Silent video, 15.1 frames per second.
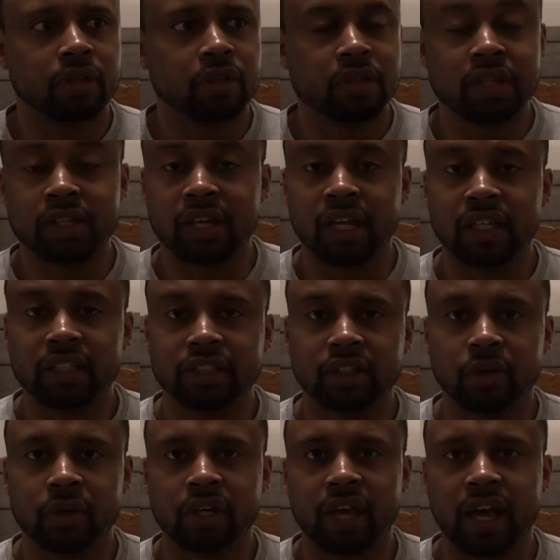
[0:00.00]
The Daily
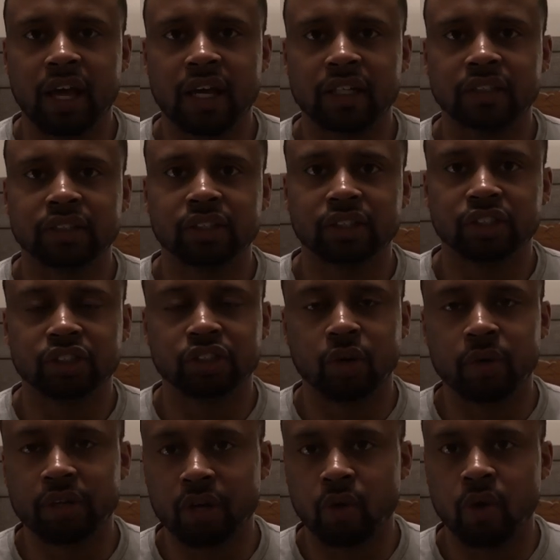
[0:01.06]
Stoic has
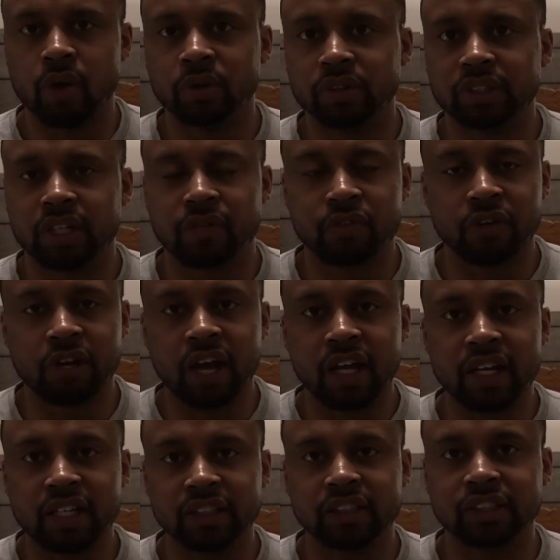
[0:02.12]
Stoic quotes, and if you're
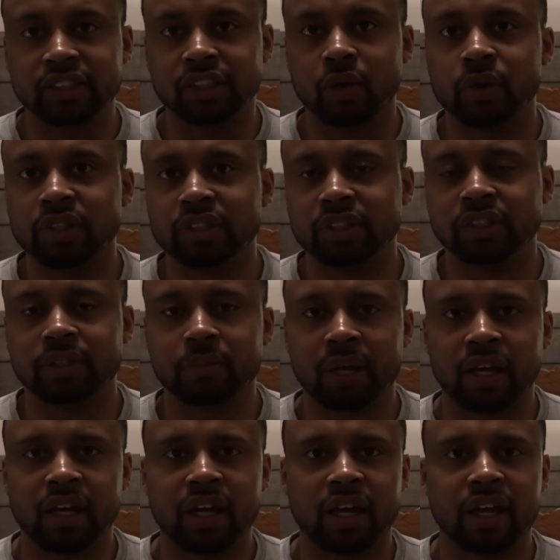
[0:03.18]
not into stoicism,
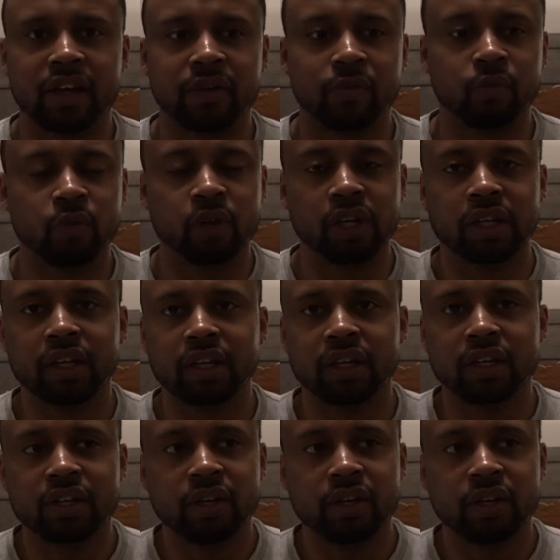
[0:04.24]
I really